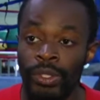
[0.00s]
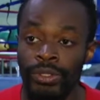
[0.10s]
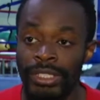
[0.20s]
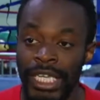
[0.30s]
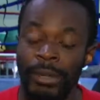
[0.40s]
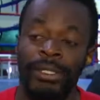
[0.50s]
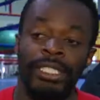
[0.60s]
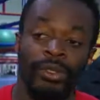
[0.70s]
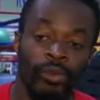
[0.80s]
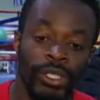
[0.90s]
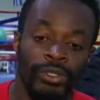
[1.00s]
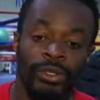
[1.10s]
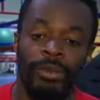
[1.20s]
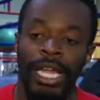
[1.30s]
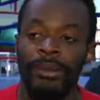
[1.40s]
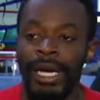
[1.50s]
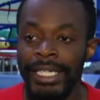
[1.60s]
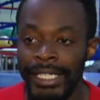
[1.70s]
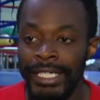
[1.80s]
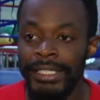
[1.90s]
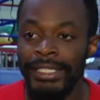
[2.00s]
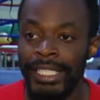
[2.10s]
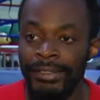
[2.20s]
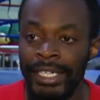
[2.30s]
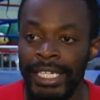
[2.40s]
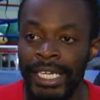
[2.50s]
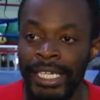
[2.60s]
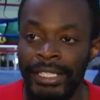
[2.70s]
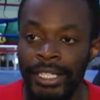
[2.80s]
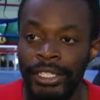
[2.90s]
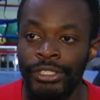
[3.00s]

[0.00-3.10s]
when to stop, and then when to apply my kick and stuff like that.